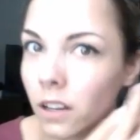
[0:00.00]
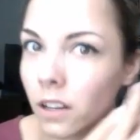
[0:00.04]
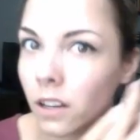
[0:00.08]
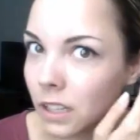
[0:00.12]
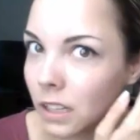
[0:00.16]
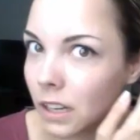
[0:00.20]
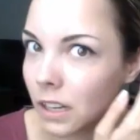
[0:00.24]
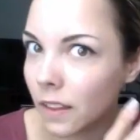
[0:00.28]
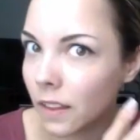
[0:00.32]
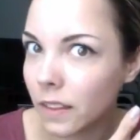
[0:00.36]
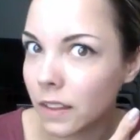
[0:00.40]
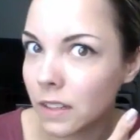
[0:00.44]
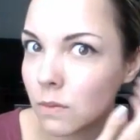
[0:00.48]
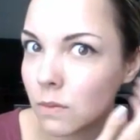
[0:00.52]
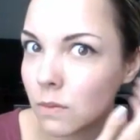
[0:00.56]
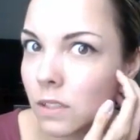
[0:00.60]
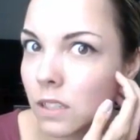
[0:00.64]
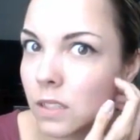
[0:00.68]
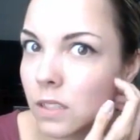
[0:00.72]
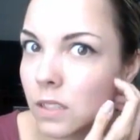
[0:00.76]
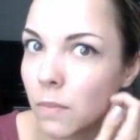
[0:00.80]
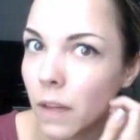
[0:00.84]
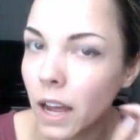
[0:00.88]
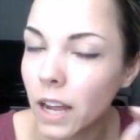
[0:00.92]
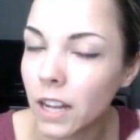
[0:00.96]
and now this one
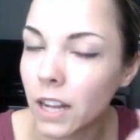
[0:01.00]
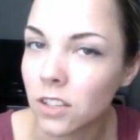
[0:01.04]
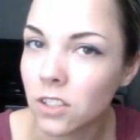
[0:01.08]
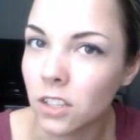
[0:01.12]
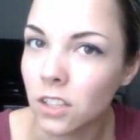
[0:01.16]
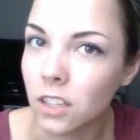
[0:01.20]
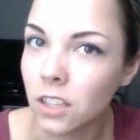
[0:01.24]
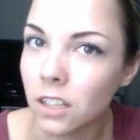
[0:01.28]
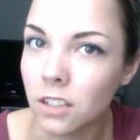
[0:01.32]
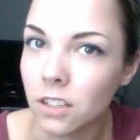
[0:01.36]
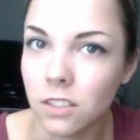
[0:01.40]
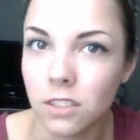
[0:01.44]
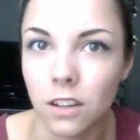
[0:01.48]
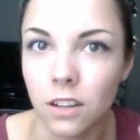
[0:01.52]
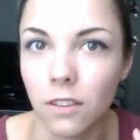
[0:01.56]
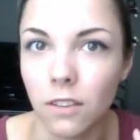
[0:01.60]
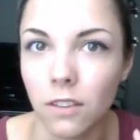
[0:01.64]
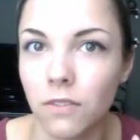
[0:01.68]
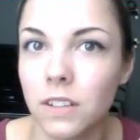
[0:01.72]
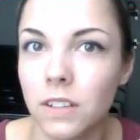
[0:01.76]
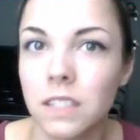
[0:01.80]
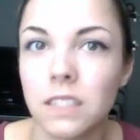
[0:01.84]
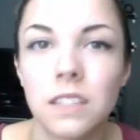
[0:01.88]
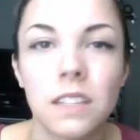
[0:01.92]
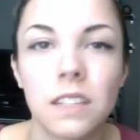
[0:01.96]
doesn't match, and then you start
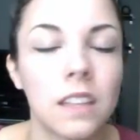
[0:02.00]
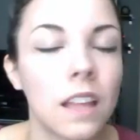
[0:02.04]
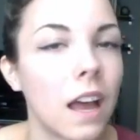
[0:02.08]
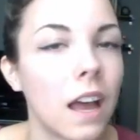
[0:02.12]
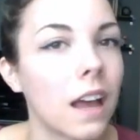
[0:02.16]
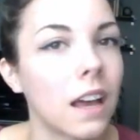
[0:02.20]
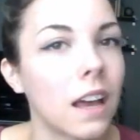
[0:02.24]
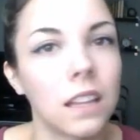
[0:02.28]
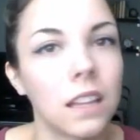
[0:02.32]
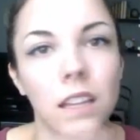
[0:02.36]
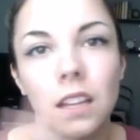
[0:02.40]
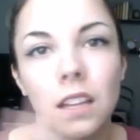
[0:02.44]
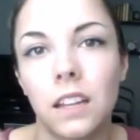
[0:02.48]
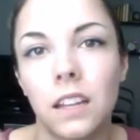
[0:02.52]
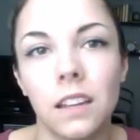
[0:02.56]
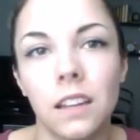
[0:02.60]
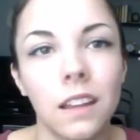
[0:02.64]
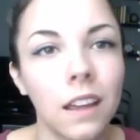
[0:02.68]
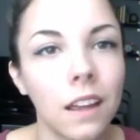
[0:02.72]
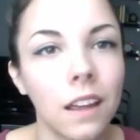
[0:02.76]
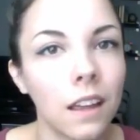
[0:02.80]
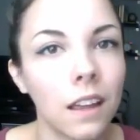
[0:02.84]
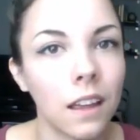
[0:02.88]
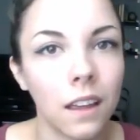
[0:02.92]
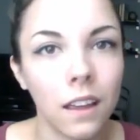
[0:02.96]
fixing that, and then
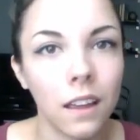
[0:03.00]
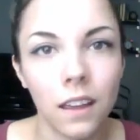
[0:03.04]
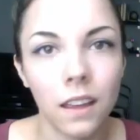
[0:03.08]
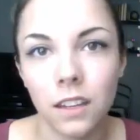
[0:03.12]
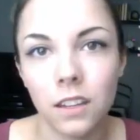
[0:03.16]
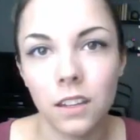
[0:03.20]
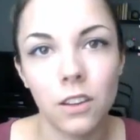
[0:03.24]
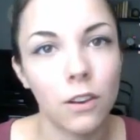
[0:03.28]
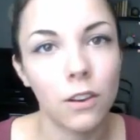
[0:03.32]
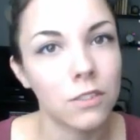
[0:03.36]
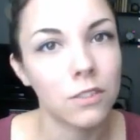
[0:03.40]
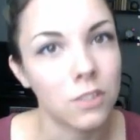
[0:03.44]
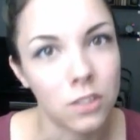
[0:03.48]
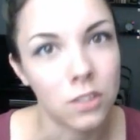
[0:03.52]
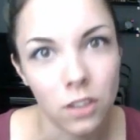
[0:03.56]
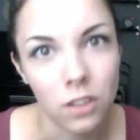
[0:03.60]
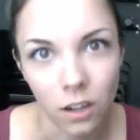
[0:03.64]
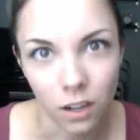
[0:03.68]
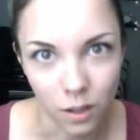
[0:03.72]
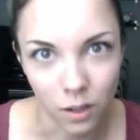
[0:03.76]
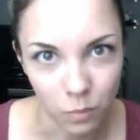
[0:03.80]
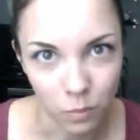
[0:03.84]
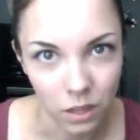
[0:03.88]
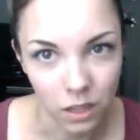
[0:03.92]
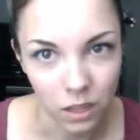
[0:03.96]
you have to
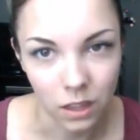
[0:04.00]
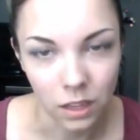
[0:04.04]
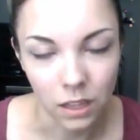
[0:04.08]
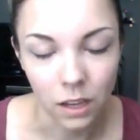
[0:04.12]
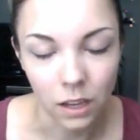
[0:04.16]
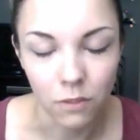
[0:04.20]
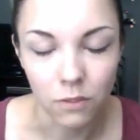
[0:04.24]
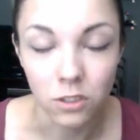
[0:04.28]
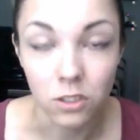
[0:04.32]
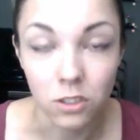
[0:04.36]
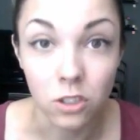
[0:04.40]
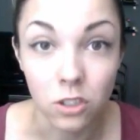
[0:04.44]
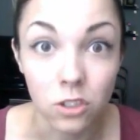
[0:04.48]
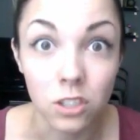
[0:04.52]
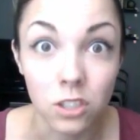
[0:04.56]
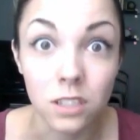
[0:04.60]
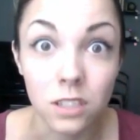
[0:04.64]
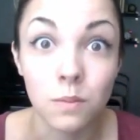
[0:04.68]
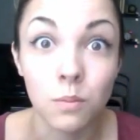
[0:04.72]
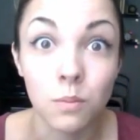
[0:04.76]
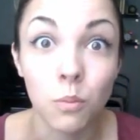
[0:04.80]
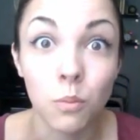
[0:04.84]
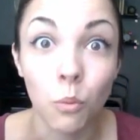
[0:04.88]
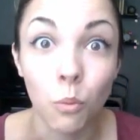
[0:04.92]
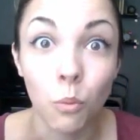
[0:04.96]
start completely over. So
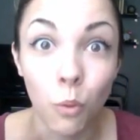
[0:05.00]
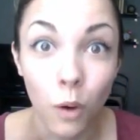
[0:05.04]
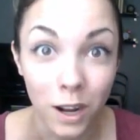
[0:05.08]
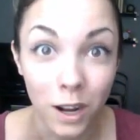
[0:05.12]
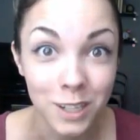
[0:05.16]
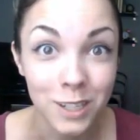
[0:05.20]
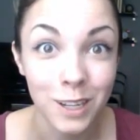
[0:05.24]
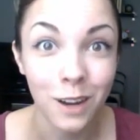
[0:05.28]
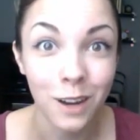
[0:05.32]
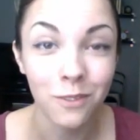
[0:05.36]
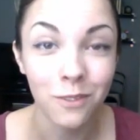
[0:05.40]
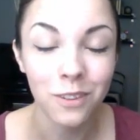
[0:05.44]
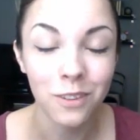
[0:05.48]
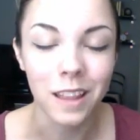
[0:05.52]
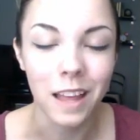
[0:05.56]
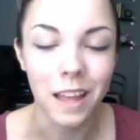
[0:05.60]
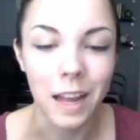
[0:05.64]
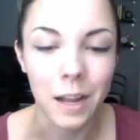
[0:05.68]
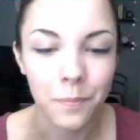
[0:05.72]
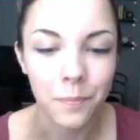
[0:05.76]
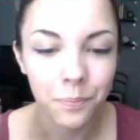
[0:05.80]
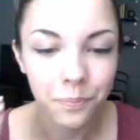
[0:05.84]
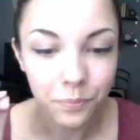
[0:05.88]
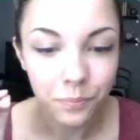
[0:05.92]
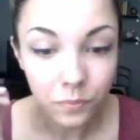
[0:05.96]
just watch out for
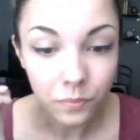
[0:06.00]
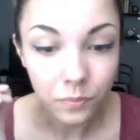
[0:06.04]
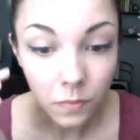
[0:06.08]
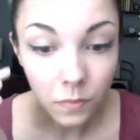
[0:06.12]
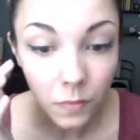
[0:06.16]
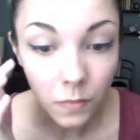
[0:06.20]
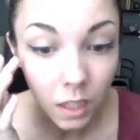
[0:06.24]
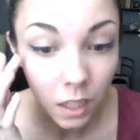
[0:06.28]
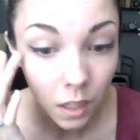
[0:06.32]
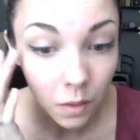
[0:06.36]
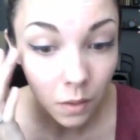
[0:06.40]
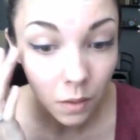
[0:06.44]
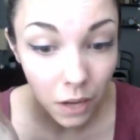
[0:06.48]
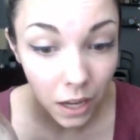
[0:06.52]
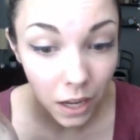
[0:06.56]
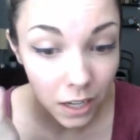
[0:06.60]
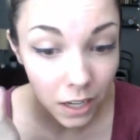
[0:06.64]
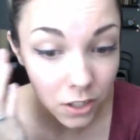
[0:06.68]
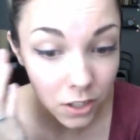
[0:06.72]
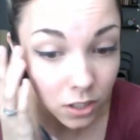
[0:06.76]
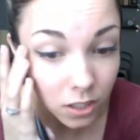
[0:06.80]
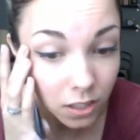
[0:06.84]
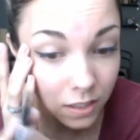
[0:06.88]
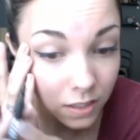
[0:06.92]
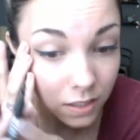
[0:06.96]
that. But
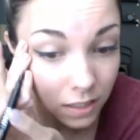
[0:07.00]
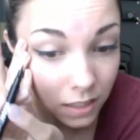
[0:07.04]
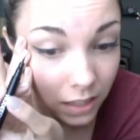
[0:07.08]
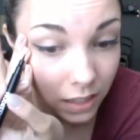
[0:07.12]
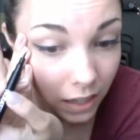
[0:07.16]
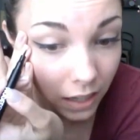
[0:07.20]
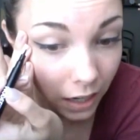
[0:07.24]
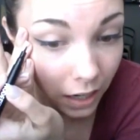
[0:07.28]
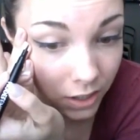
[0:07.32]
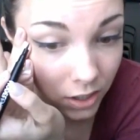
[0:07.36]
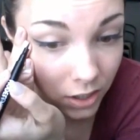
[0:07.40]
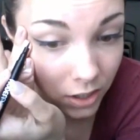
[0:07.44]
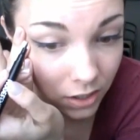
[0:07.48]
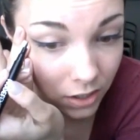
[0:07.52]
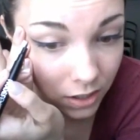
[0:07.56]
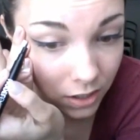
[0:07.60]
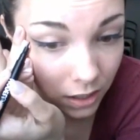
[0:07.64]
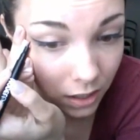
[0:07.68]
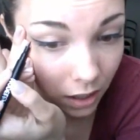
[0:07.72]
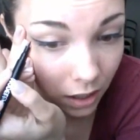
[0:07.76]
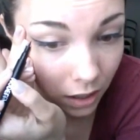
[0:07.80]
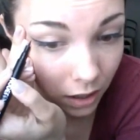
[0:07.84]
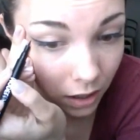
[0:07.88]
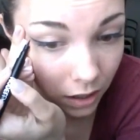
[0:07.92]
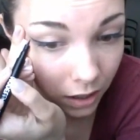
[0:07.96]
as you can see, I just
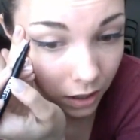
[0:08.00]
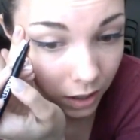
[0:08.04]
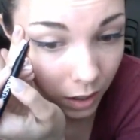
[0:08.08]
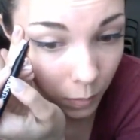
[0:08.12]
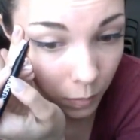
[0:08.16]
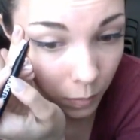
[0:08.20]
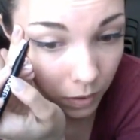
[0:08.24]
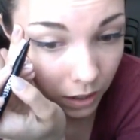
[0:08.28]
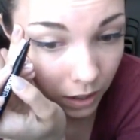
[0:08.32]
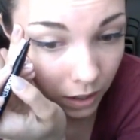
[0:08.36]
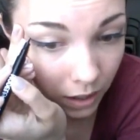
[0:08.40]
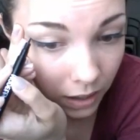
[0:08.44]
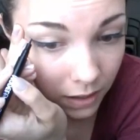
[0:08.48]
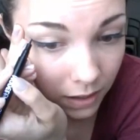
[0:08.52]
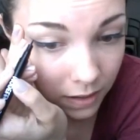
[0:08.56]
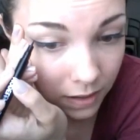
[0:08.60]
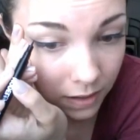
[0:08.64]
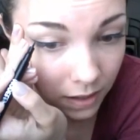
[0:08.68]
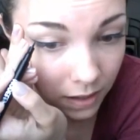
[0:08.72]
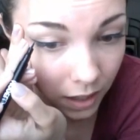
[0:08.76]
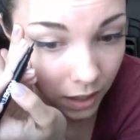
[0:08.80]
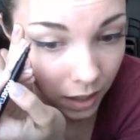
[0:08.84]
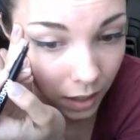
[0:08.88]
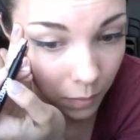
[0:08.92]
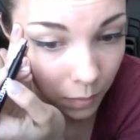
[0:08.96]
did a little bit at a
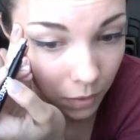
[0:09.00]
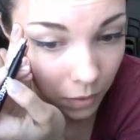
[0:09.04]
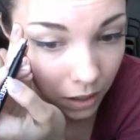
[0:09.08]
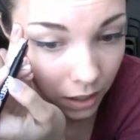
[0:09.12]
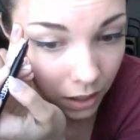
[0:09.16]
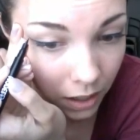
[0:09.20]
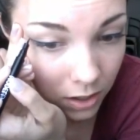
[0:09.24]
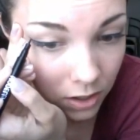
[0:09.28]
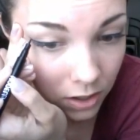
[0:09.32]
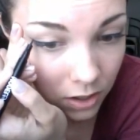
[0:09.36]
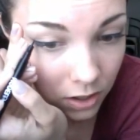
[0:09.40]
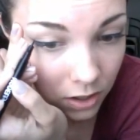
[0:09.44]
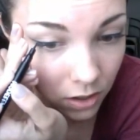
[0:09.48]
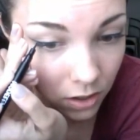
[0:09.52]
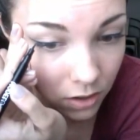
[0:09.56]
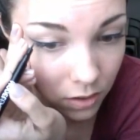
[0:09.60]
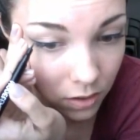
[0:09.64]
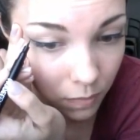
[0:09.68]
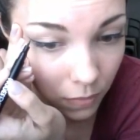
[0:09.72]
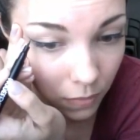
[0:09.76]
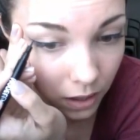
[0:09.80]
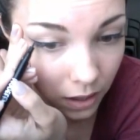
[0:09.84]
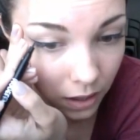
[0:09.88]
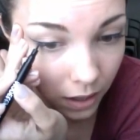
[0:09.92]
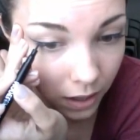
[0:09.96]
time, and I just used
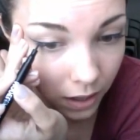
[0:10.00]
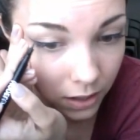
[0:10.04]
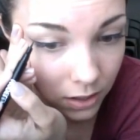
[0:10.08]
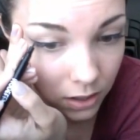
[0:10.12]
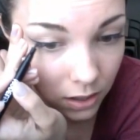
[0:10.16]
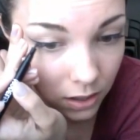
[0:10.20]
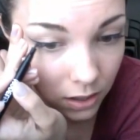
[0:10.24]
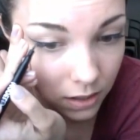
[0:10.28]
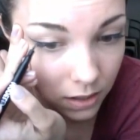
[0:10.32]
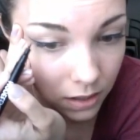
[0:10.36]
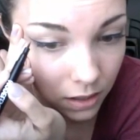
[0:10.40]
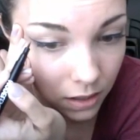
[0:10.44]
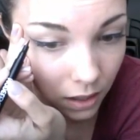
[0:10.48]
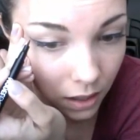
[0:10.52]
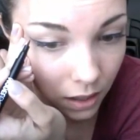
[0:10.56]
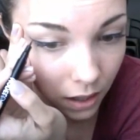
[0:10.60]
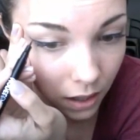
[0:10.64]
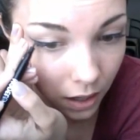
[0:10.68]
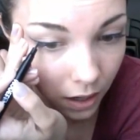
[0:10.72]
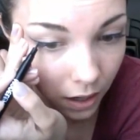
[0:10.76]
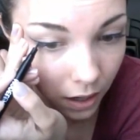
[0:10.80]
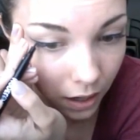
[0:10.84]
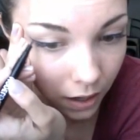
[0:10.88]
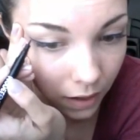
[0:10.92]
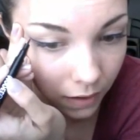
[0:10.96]
my lashes
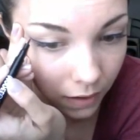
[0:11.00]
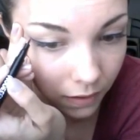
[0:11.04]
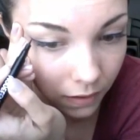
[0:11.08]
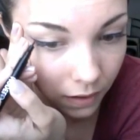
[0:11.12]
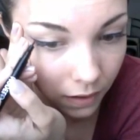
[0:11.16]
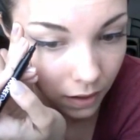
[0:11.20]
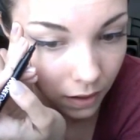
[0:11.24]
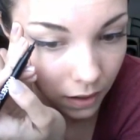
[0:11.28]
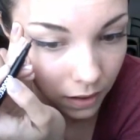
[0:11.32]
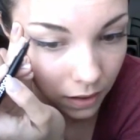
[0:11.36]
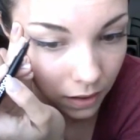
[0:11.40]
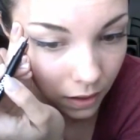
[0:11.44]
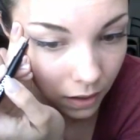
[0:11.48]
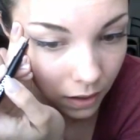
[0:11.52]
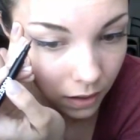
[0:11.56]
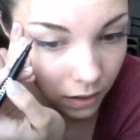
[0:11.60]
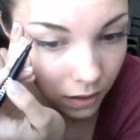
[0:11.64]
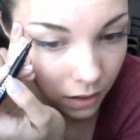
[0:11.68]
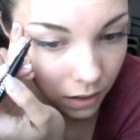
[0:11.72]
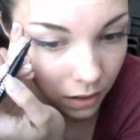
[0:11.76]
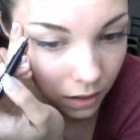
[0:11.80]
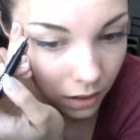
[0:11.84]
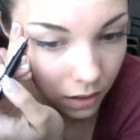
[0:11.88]
as a guideline.